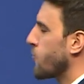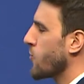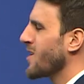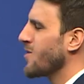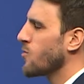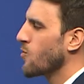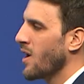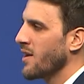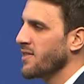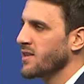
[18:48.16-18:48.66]

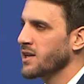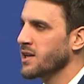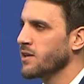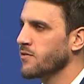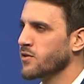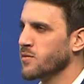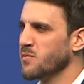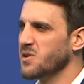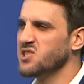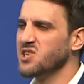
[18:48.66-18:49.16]
free riding and
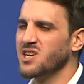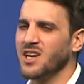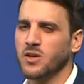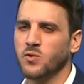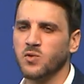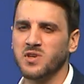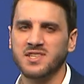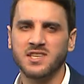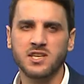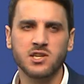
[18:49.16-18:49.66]
information
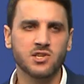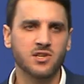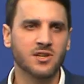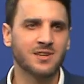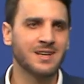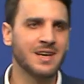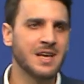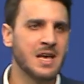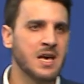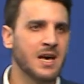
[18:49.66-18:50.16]

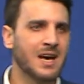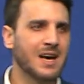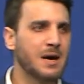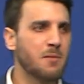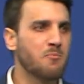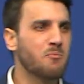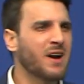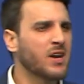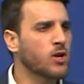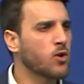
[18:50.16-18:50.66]
acquisition
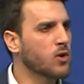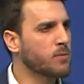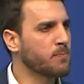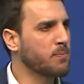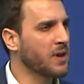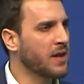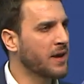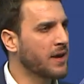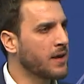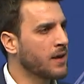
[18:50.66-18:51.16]
uh, might
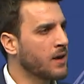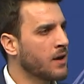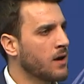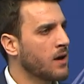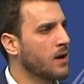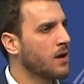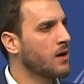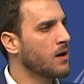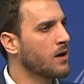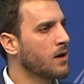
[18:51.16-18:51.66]
not play
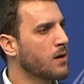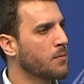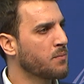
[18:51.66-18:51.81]
uh,